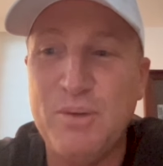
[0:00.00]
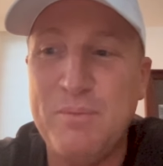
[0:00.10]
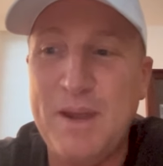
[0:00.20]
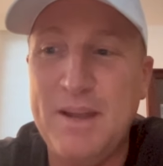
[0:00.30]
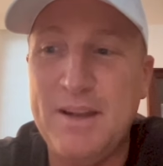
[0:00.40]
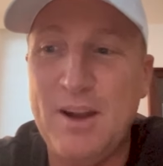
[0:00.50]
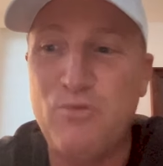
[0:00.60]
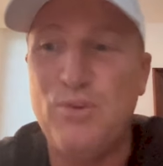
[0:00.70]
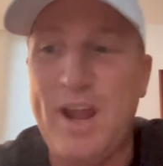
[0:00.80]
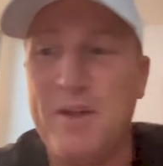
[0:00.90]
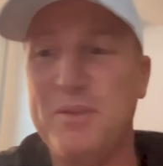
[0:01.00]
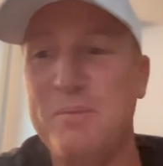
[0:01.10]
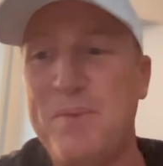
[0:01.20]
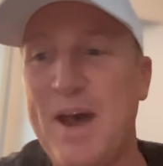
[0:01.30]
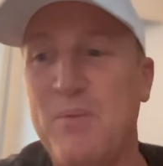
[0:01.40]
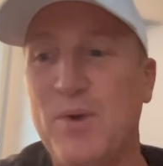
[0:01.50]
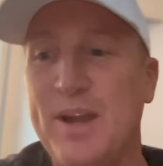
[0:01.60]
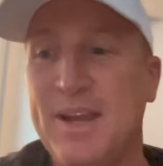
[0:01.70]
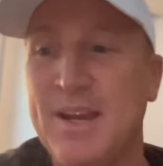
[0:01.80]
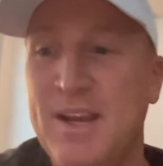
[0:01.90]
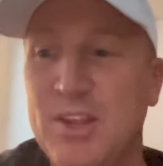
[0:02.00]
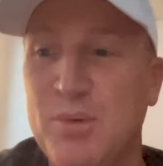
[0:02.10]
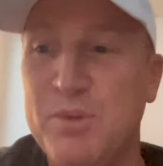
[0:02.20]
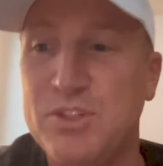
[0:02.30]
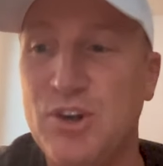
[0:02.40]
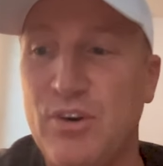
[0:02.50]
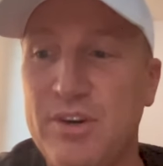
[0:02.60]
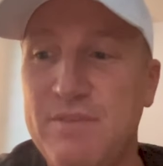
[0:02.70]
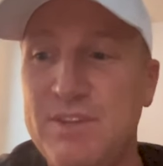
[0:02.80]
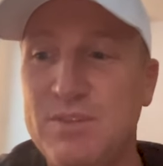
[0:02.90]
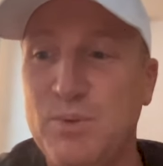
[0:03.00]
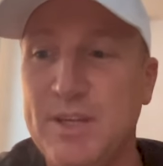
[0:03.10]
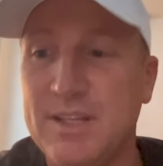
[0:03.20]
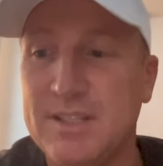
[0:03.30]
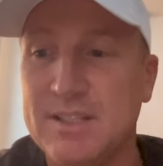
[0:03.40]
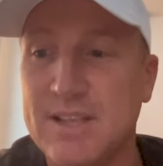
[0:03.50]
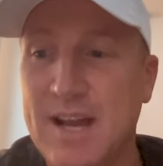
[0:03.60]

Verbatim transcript: of men around the bat, where the majority of his wickets